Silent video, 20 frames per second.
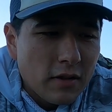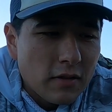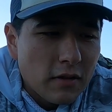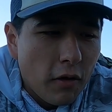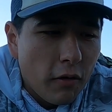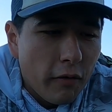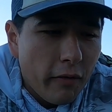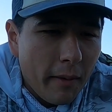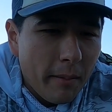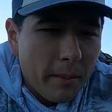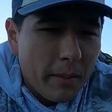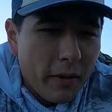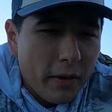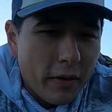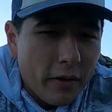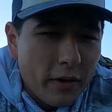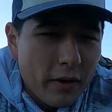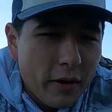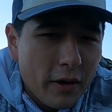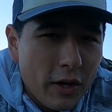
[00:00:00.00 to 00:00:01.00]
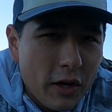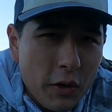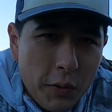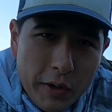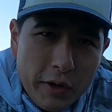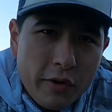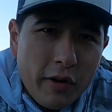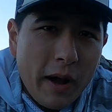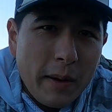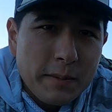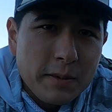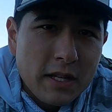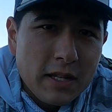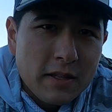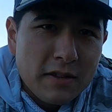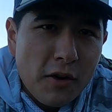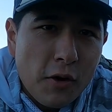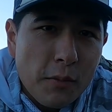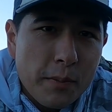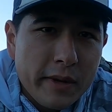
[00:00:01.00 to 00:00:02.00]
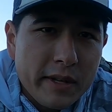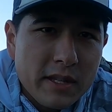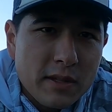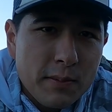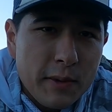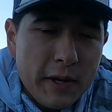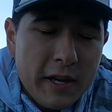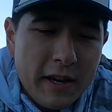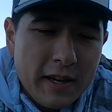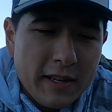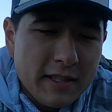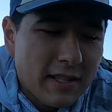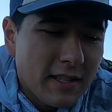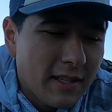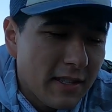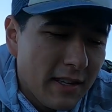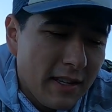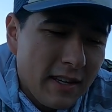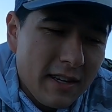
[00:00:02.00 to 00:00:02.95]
November when crab season opens, because